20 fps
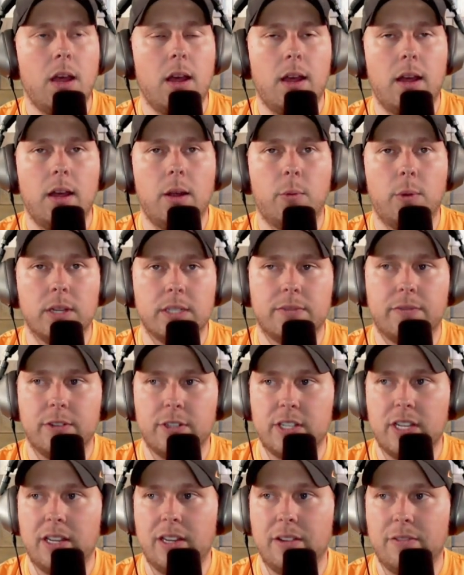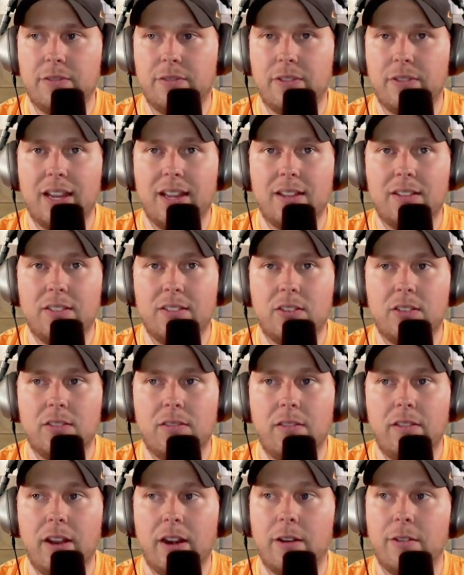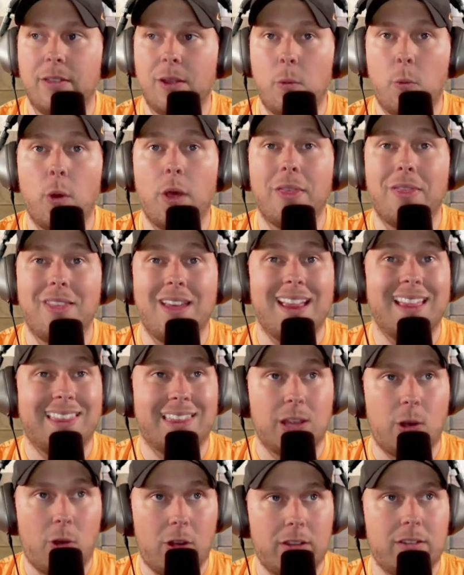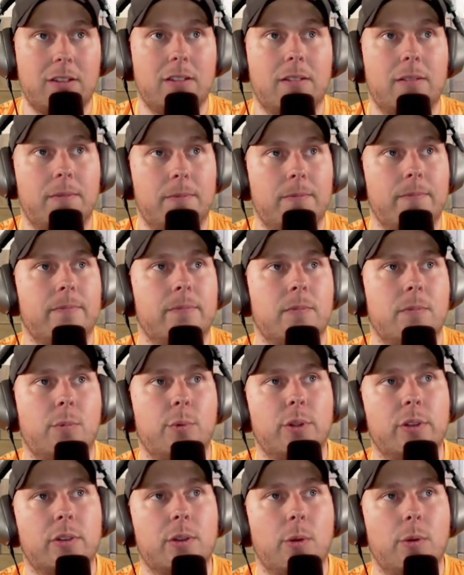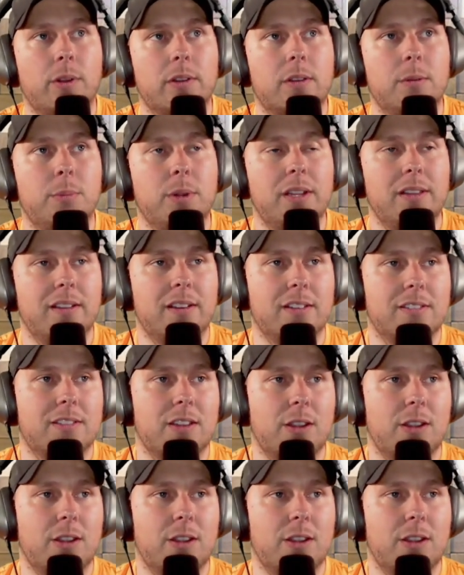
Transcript: West Virginia fans there than what they thought was going to be there.